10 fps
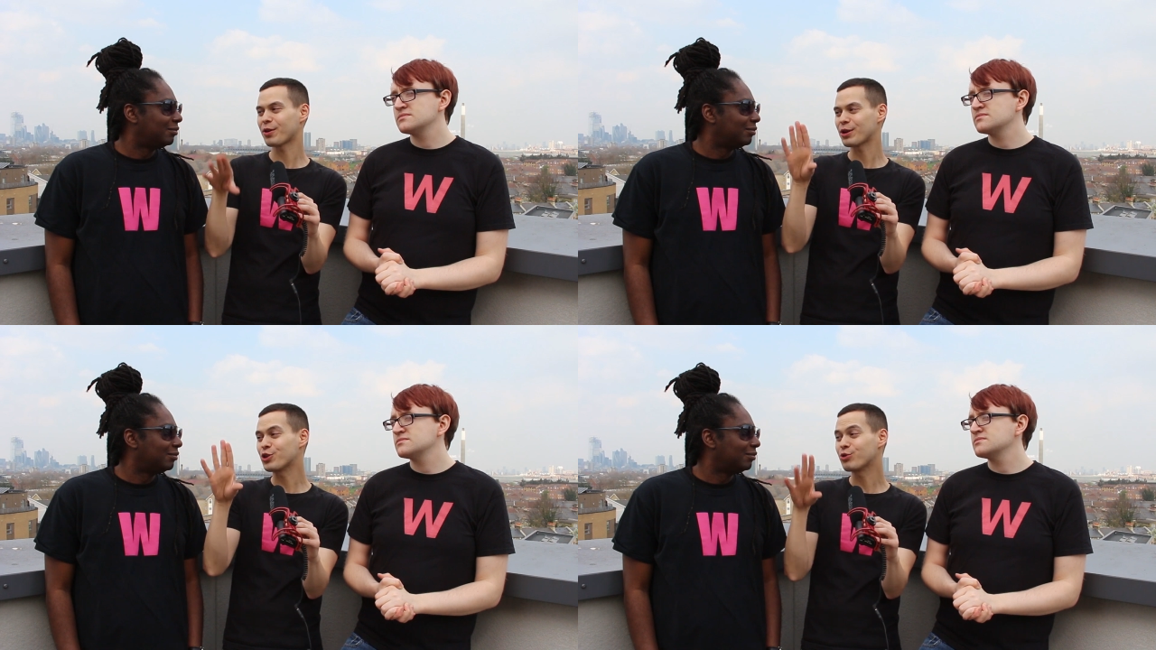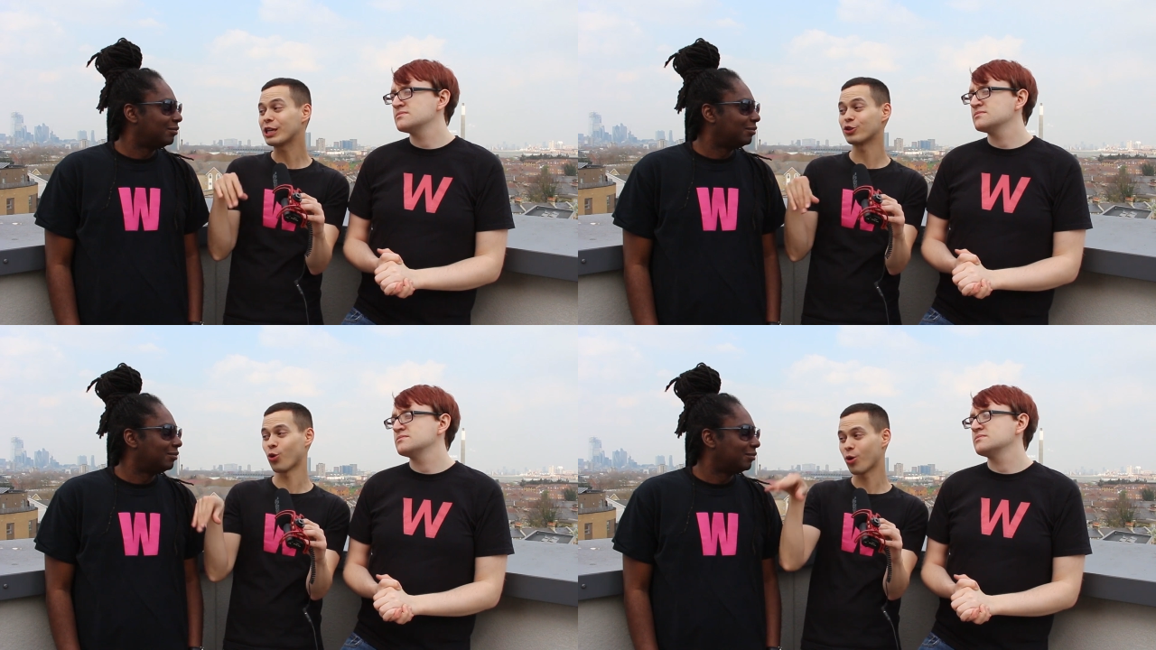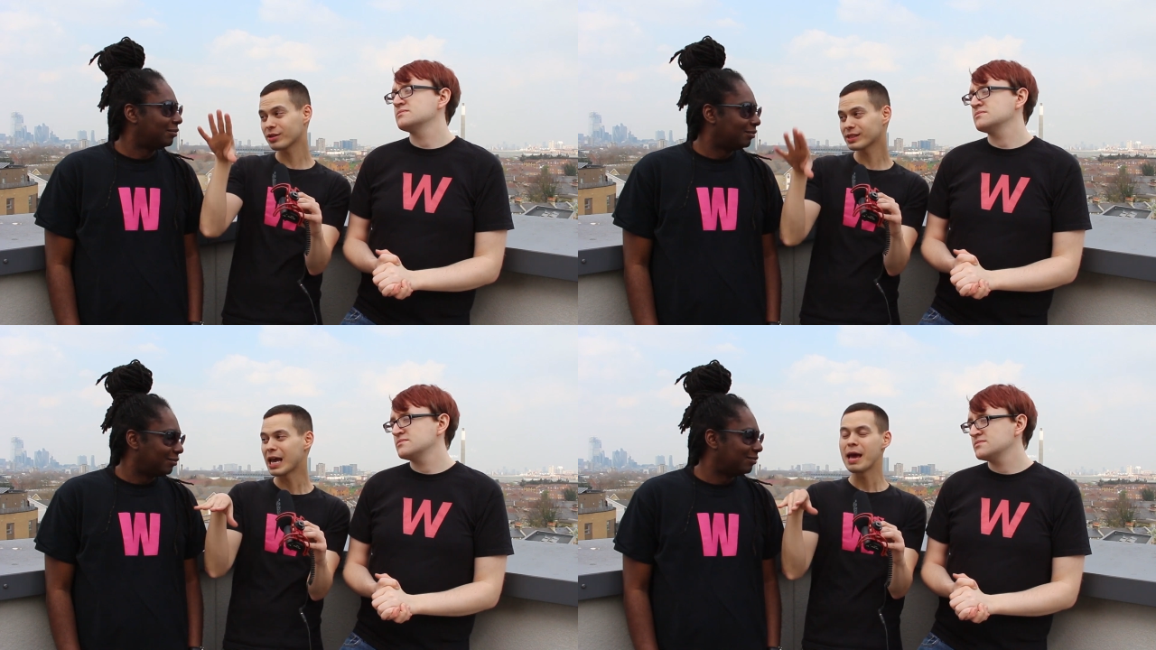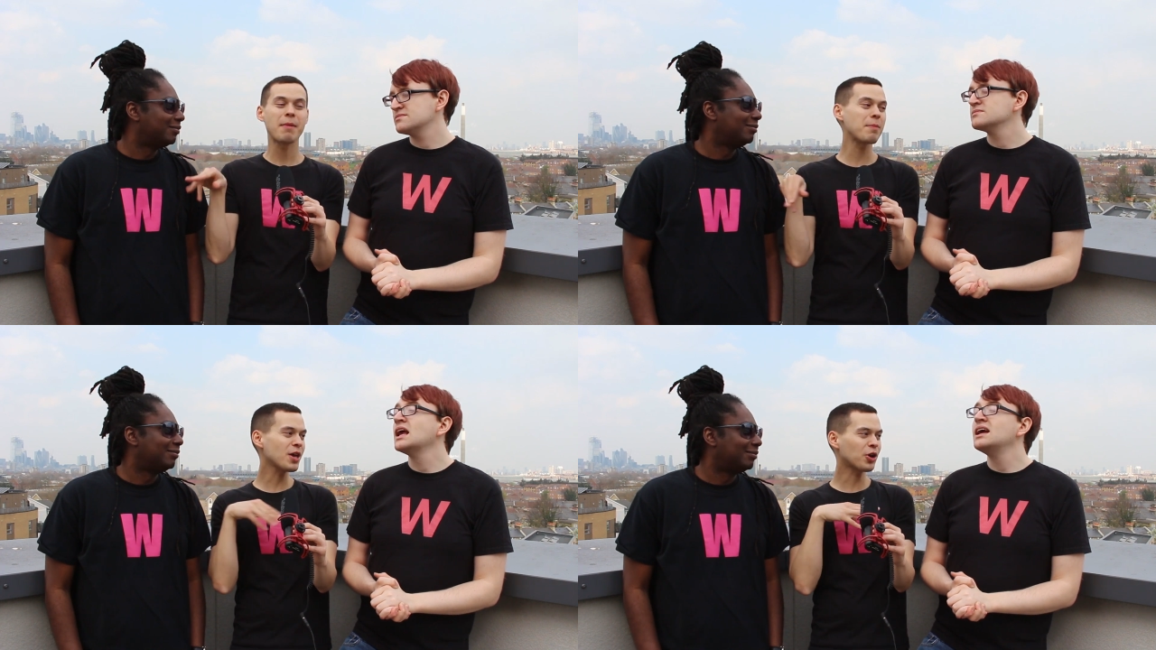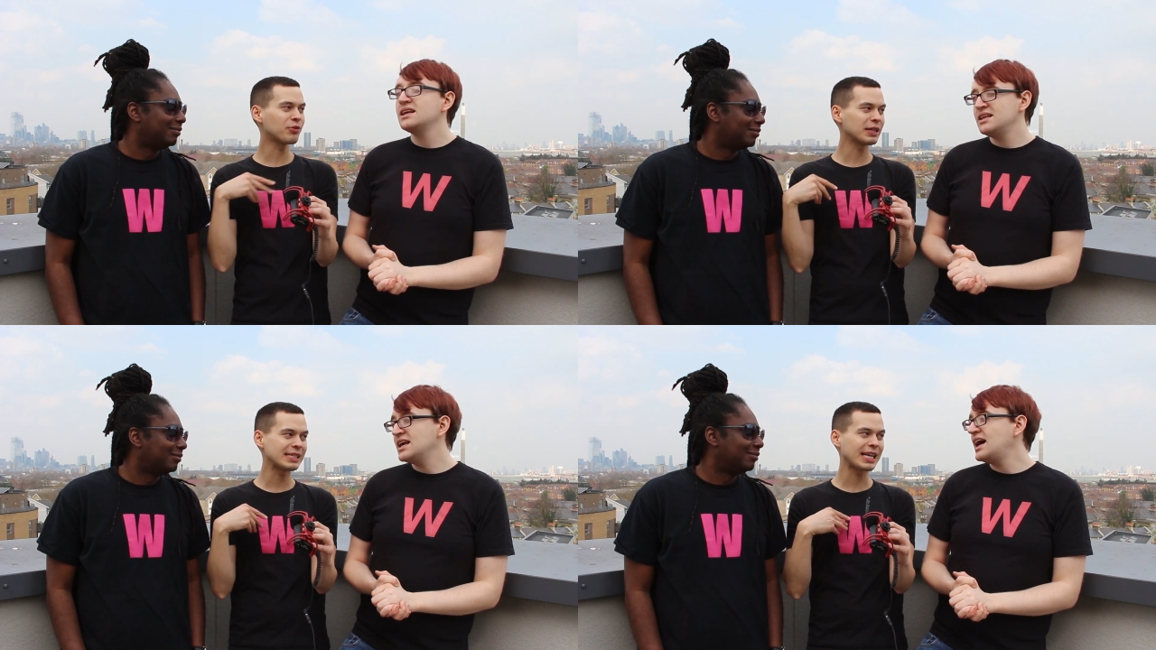Speaker 1: very unique doors. Maybe y'all don't
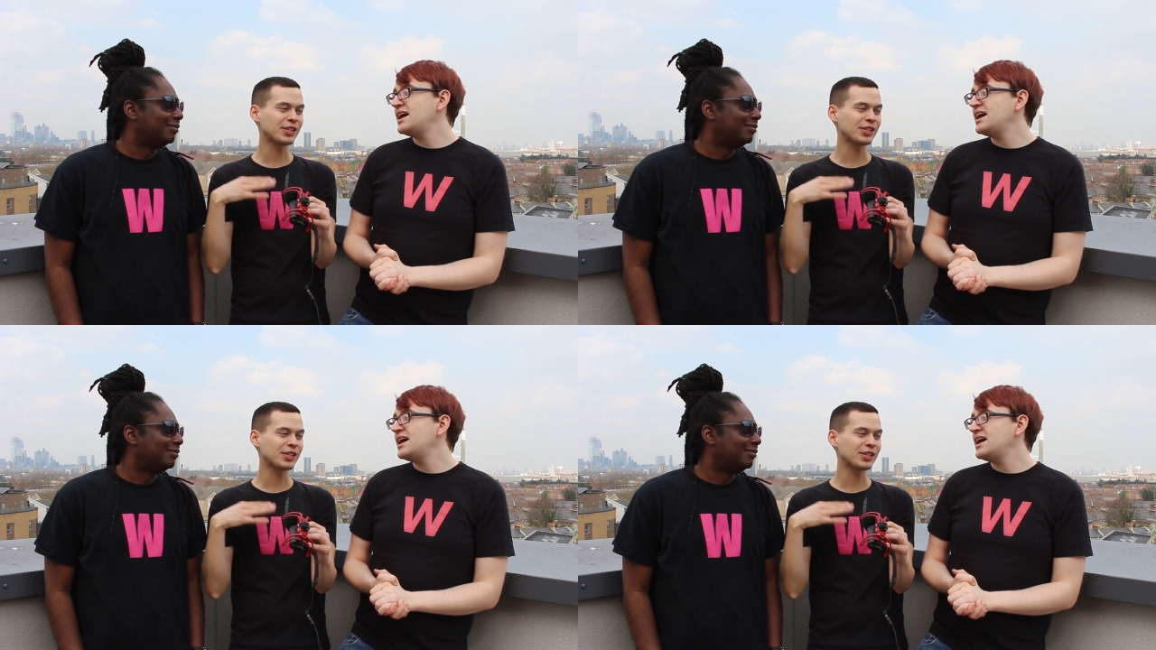realize yeah.